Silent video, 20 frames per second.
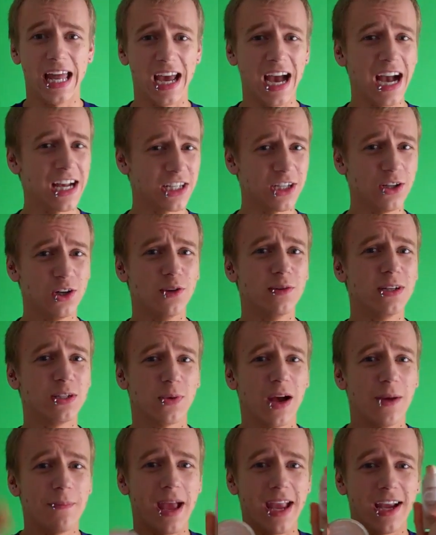And I actually always
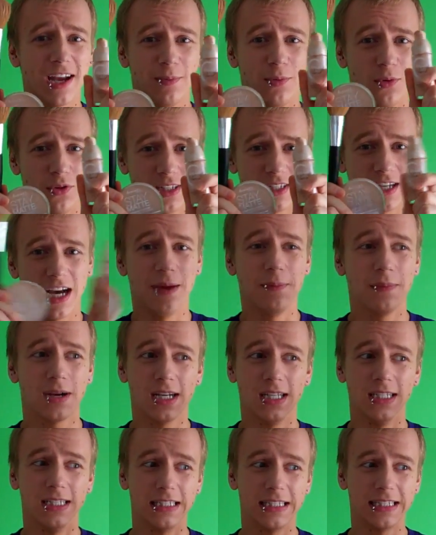wear makeup all the time
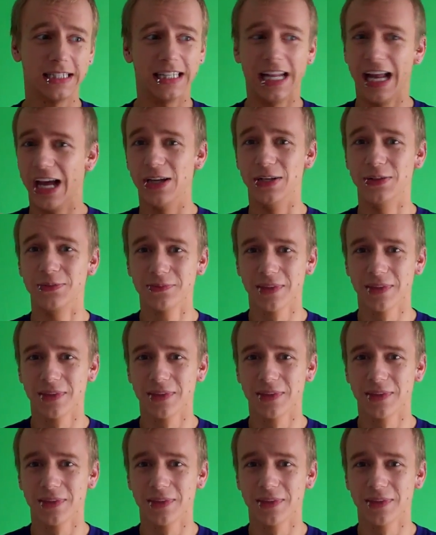because, you know,